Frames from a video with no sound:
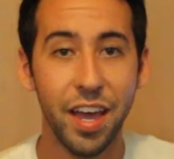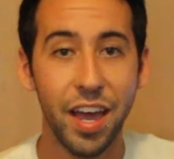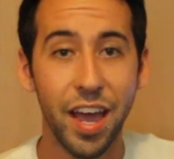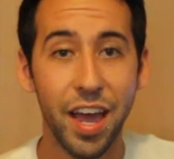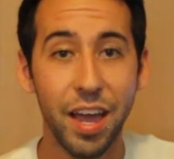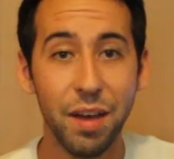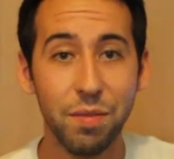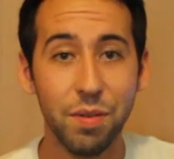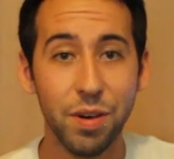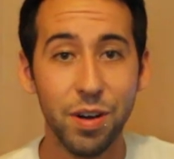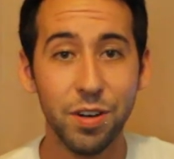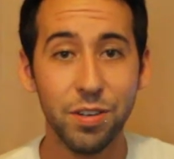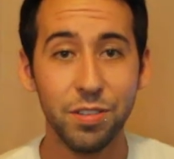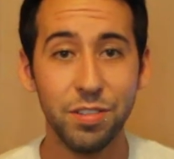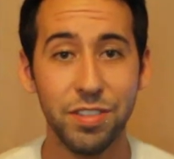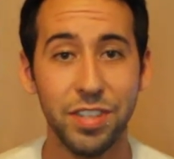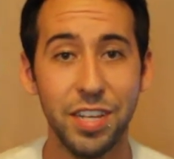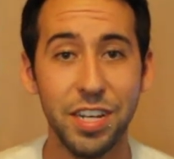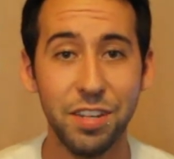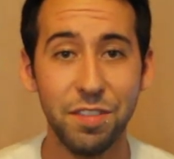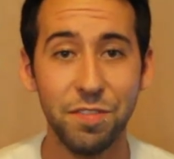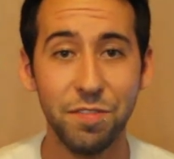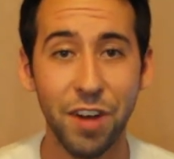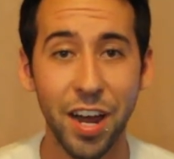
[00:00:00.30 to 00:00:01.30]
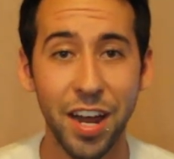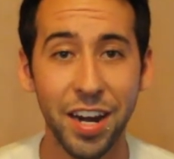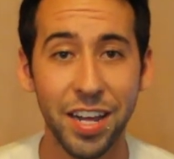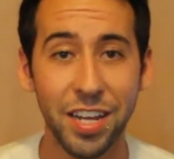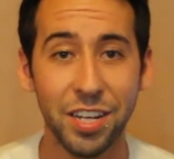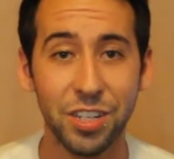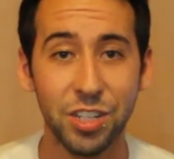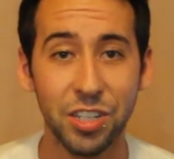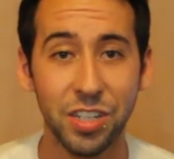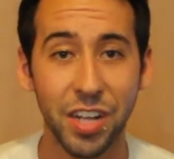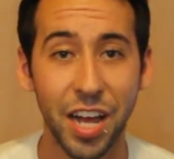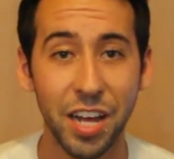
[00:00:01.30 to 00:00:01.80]
Hey Rose, it's
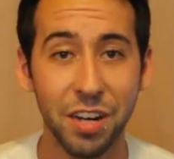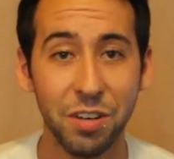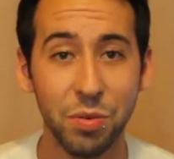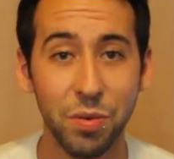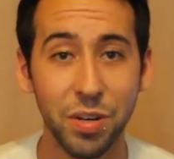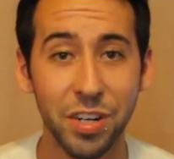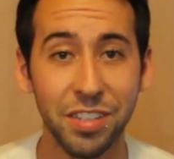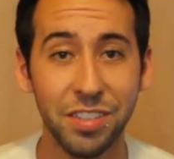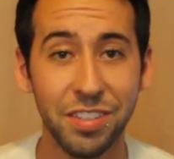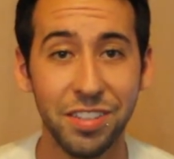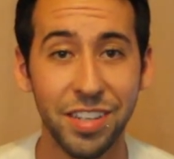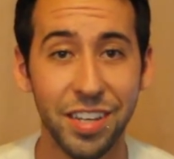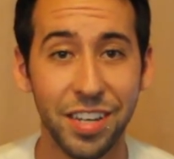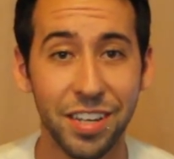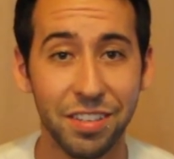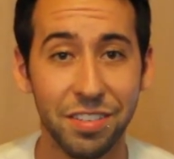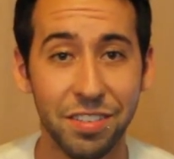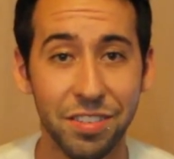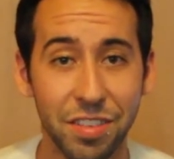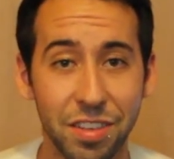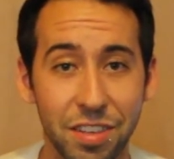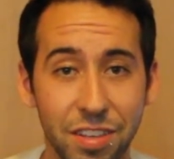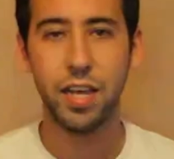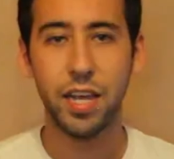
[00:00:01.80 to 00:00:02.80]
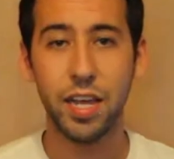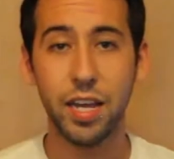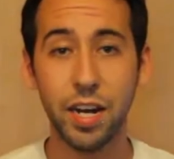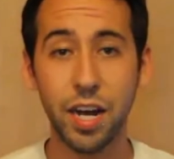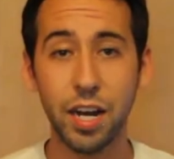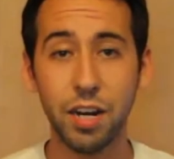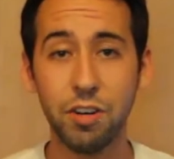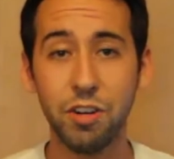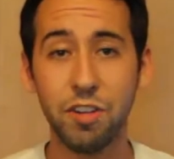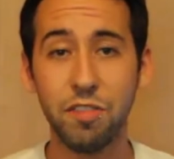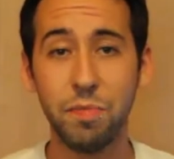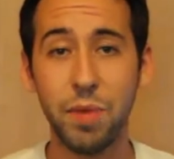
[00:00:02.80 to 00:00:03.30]
Friday, July 26th. In
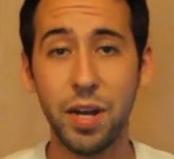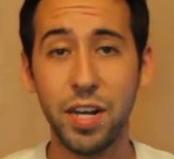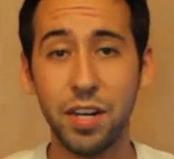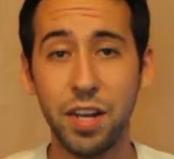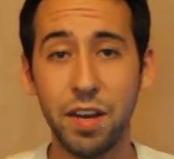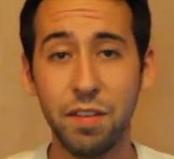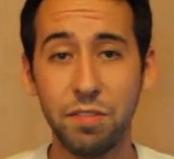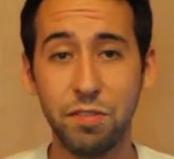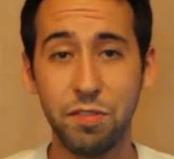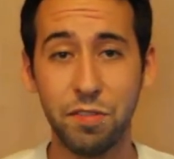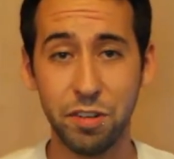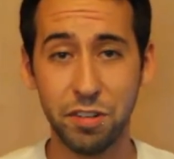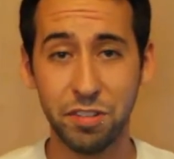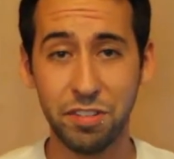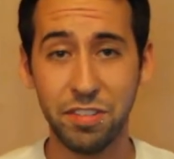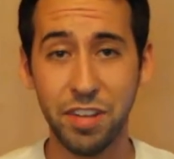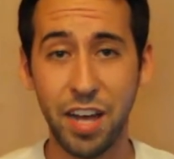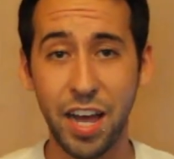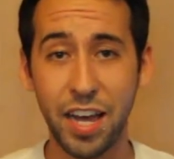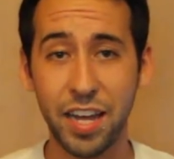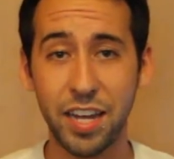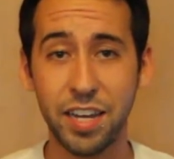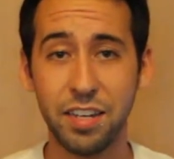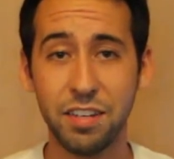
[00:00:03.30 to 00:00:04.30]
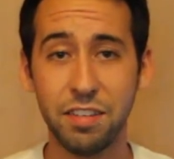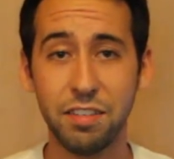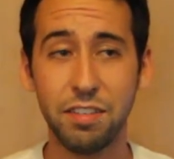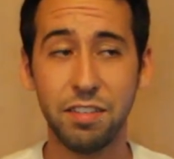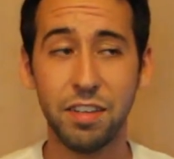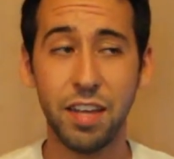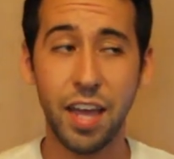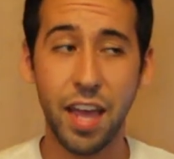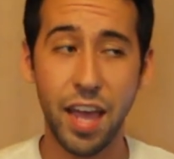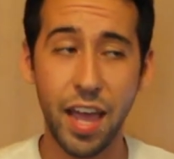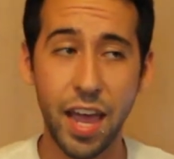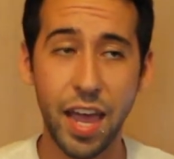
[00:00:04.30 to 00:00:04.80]
honor of my loves for
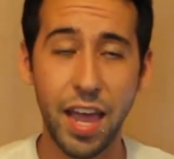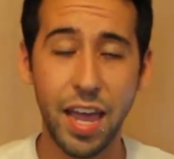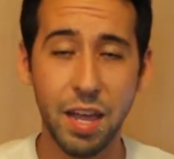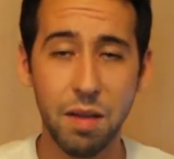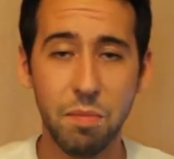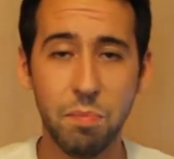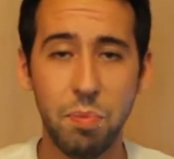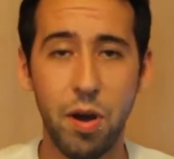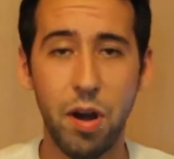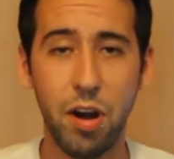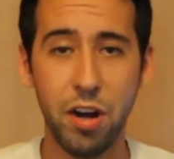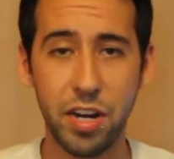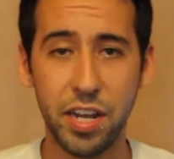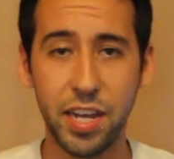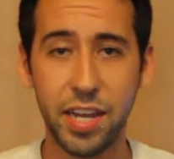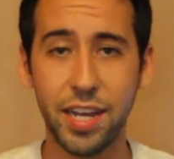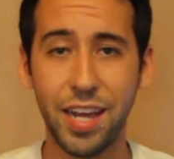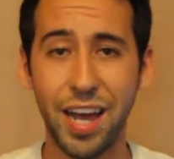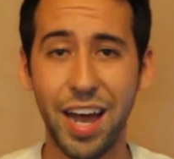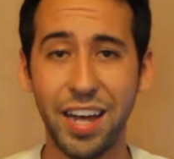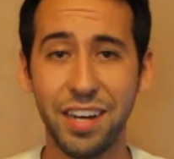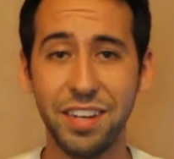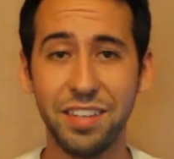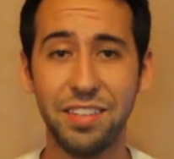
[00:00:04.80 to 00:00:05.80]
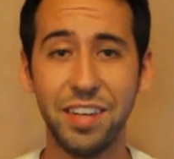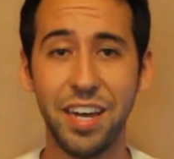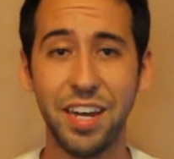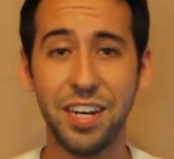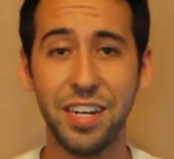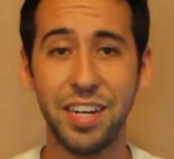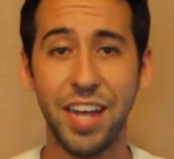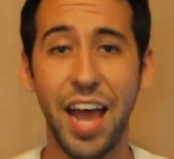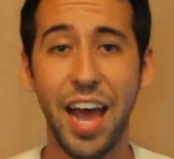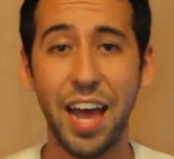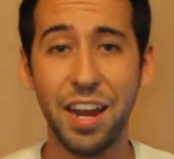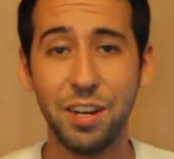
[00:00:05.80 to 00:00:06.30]
science and partying, I decided
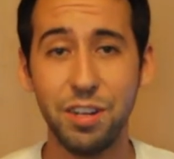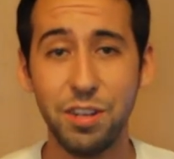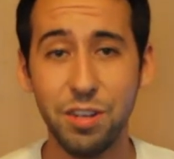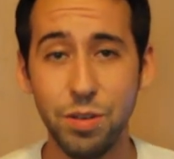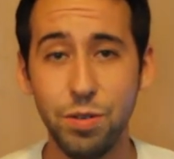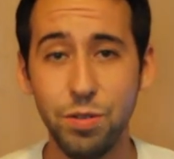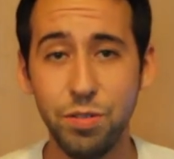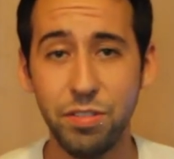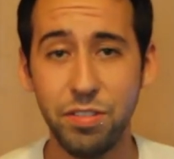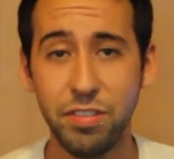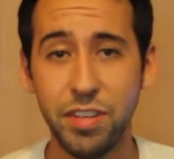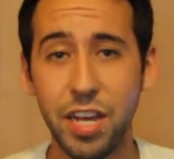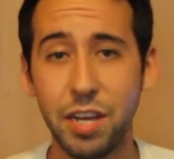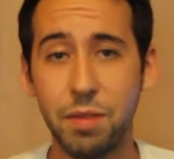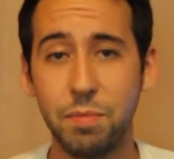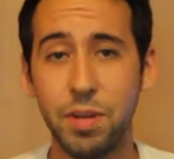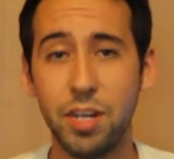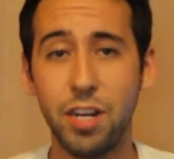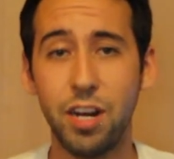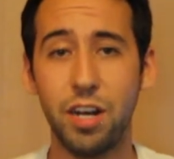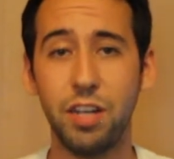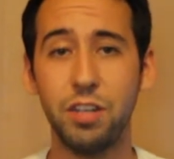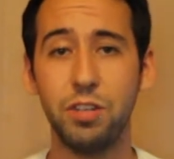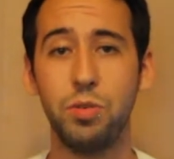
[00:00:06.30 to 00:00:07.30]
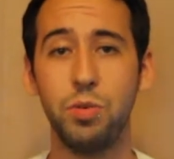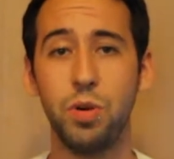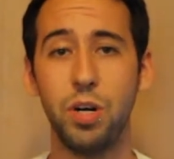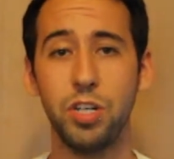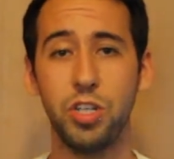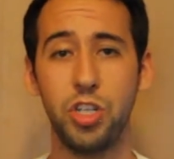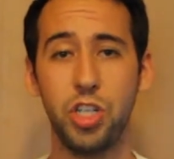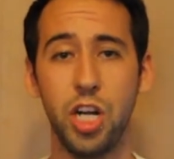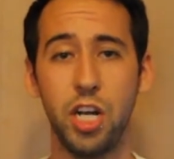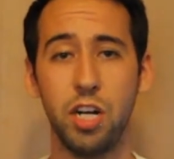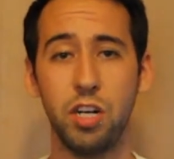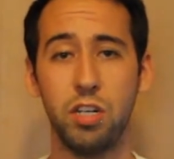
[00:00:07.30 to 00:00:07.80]
to add a new segment onto our
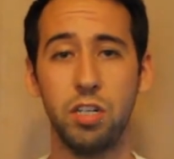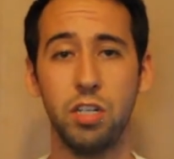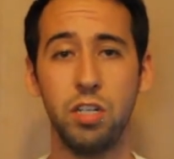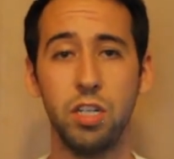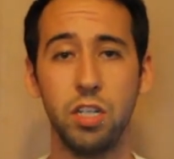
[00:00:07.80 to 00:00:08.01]
channel